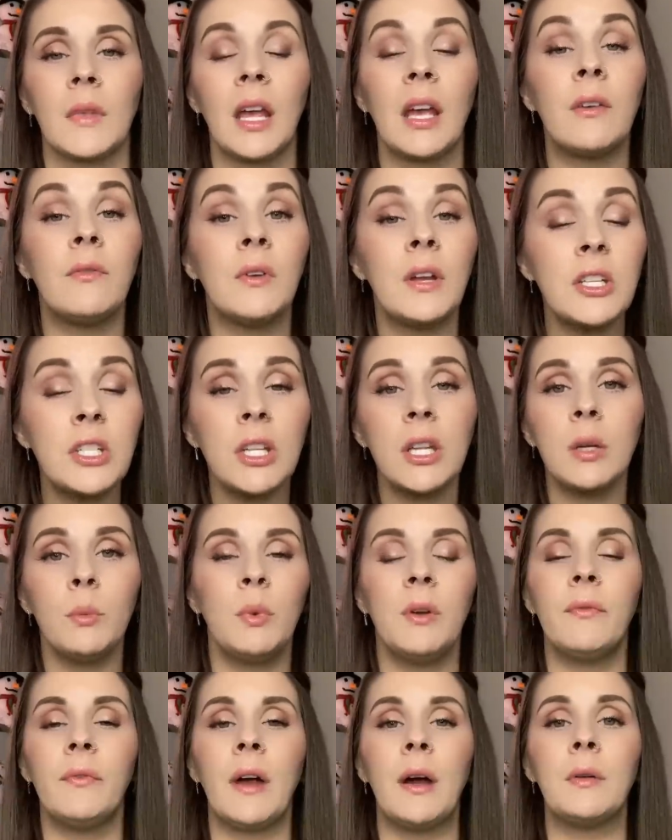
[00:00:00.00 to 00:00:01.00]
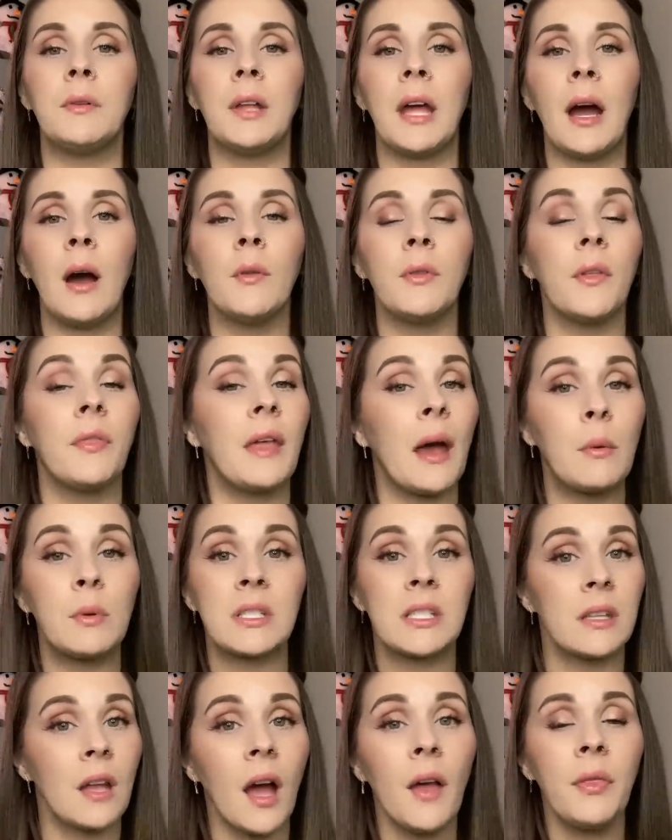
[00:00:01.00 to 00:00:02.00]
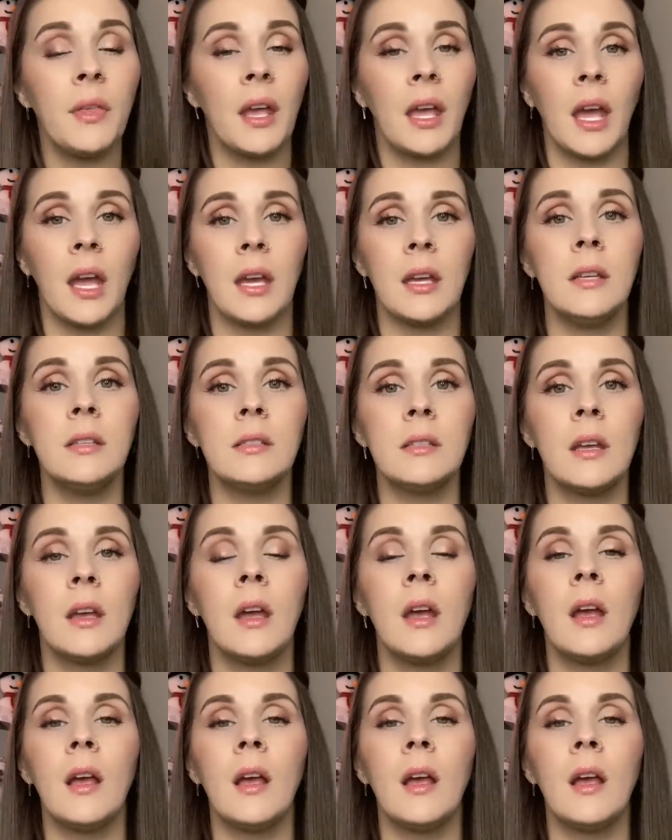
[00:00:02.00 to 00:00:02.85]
Eventually, we found out that that was not the case,